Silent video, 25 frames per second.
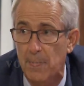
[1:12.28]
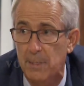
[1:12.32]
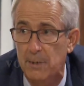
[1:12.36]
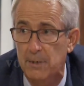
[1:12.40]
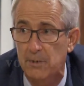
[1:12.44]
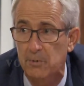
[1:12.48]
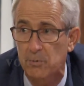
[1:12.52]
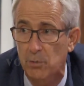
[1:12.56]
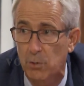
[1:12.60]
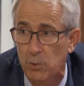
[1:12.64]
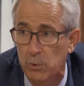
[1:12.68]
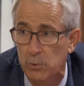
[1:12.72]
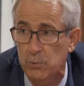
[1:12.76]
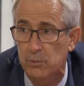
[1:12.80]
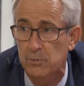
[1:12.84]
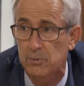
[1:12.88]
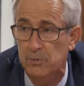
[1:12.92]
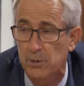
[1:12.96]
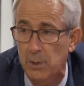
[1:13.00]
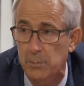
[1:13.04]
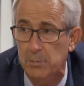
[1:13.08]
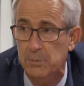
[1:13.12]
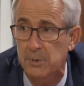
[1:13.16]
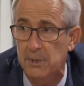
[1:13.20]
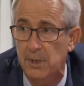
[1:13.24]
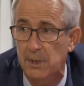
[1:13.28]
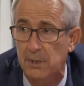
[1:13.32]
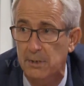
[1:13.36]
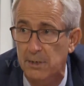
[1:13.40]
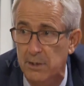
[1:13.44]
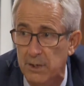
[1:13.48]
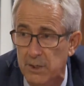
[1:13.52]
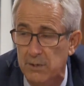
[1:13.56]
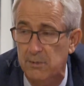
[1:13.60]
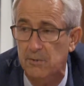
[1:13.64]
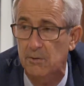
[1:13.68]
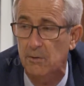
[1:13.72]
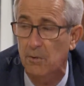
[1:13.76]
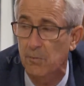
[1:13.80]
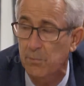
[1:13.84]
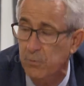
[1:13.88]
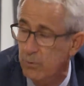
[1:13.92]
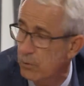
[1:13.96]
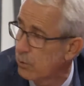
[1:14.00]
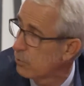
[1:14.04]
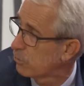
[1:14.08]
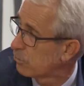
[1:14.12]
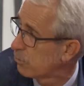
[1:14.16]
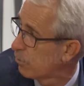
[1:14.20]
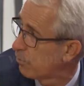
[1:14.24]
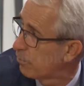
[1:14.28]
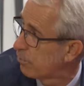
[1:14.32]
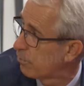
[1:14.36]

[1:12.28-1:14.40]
this whole subject is, of course, of